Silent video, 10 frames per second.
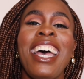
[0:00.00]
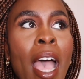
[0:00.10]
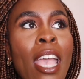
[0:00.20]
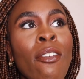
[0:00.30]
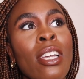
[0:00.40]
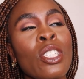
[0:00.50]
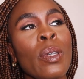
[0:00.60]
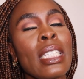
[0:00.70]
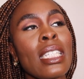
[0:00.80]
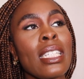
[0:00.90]
I
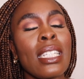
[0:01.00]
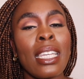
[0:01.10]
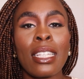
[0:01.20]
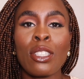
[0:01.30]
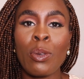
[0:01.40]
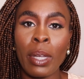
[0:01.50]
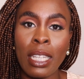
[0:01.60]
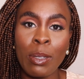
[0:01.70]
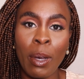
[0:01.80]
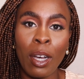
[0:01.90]
graduated in
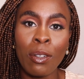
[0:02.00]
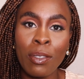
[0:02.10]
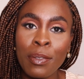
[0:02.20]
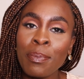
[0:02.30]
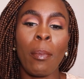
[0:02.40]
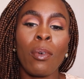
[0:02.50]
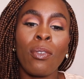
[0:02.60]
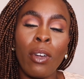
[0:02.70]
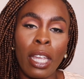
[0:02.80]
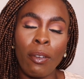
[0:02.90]
2012, but
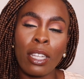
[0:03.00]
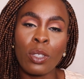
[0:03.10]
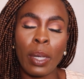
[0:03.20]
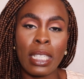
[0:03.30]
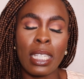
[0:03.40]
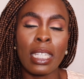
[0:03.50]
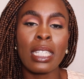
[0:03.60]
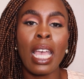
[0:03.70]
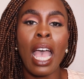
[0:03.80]
before I graduated,